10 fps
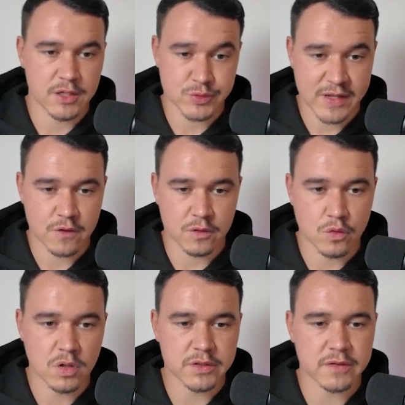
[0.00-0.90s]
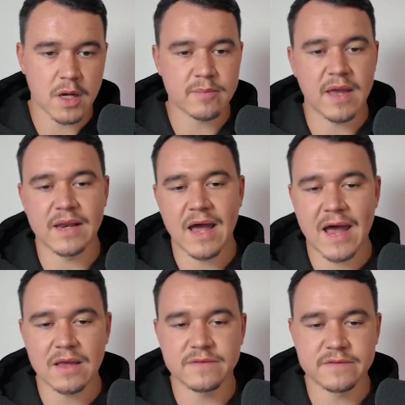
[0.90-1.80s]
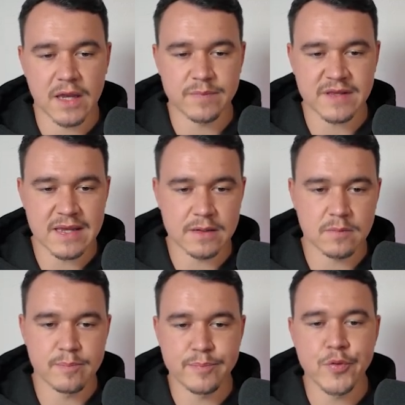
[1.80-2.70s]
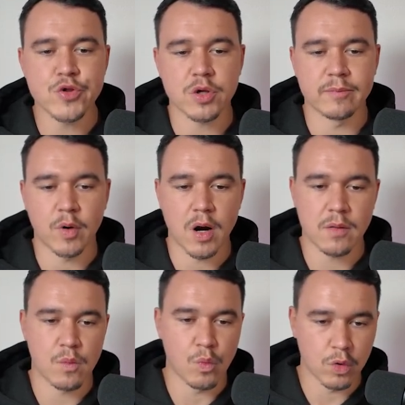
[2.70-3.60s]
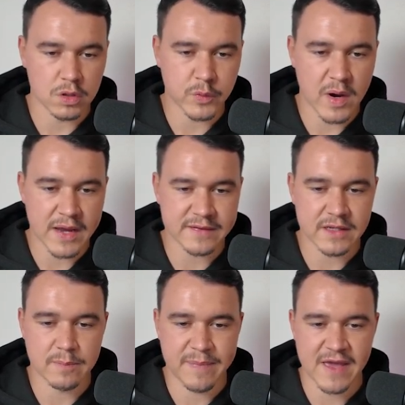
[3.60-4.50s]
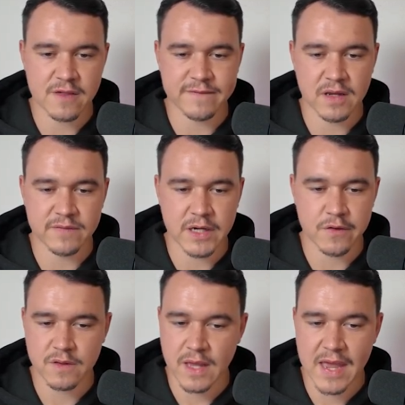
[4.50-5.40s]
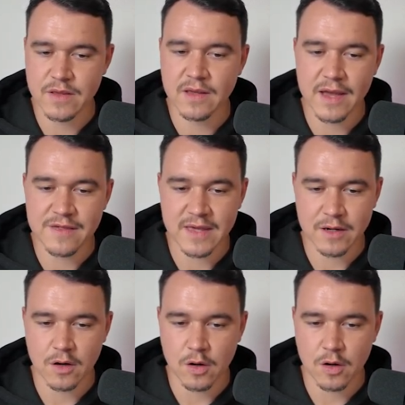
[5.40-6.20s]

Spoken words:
trends.google.com, and I typed in push-up bra worldwide in the past 5 years. And you guys can